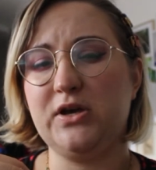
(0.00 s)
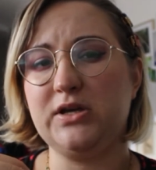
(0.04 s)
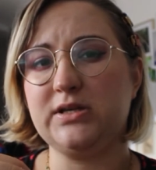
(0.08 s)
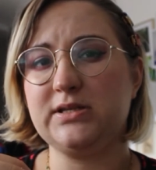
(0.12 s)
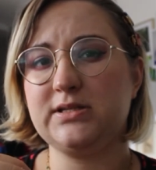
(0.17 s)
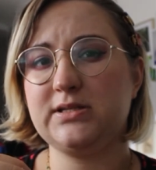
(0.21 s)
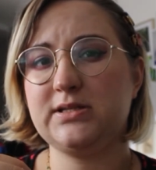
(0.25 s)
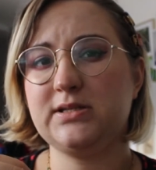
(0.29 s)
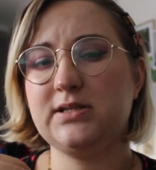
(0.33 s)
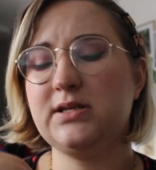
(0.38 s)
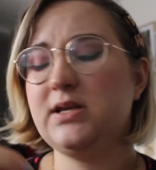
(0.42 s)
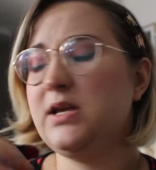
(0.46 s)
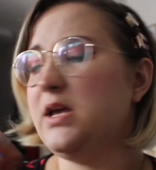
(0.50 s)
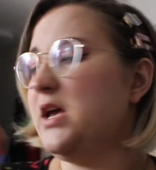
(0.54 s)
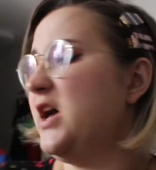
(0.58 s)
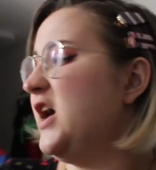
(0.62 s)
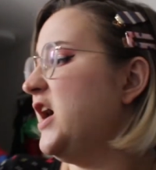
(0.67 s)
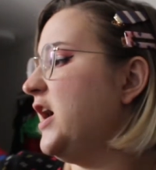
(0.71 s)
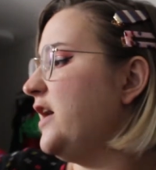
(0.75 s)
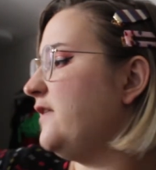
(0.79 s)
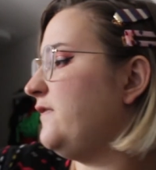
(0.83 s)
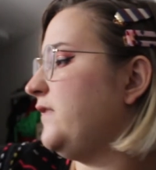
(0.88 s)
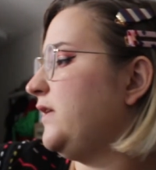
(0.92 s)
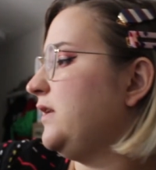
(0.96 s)
But
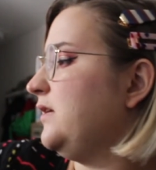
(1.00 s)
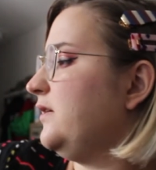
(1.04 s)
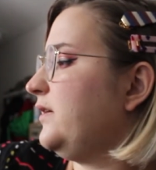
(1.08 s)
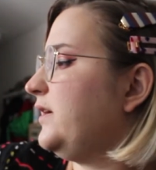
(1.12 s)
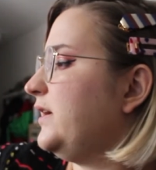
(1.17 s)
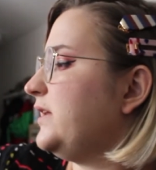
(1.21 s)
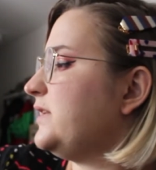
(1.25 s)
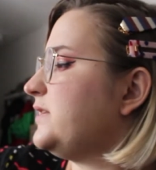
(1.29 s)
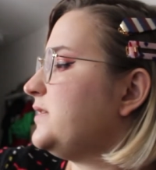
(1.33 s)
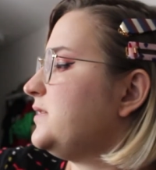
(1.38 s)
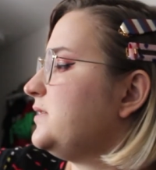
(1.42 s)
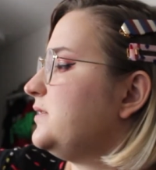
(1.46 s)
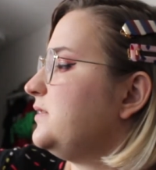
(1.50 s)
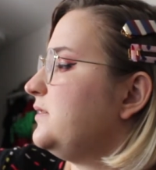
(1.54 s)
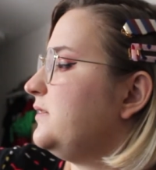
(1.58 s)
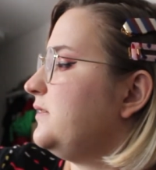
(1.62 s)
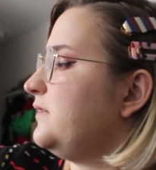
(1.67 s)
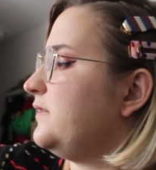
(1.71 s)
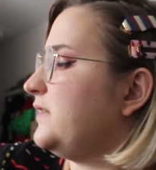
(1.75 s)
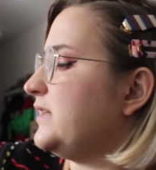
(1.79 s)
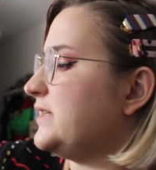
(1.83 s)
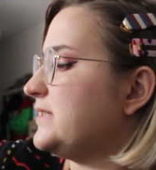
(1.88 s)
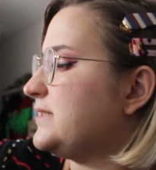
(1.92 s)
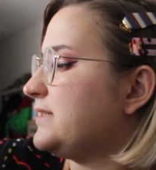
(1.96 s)
if you look at
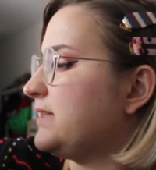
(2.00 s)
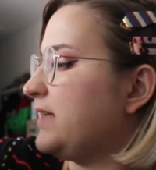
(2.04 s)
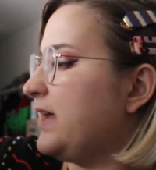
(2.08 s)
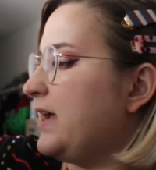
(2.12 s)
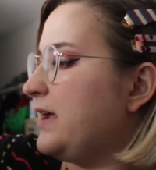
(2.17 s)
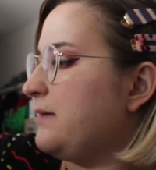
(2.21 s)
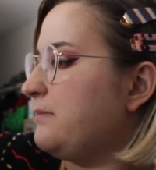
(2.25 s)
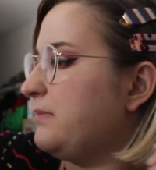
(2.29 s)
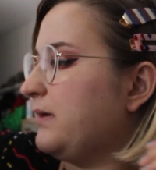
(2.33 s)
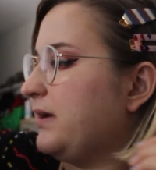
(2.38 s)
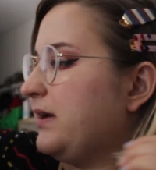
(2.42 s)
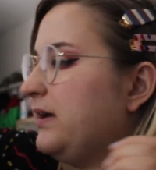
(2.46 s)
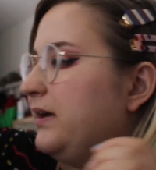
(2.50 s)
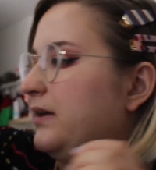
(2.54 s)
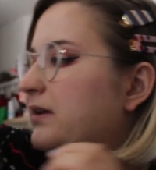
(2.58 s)
this cape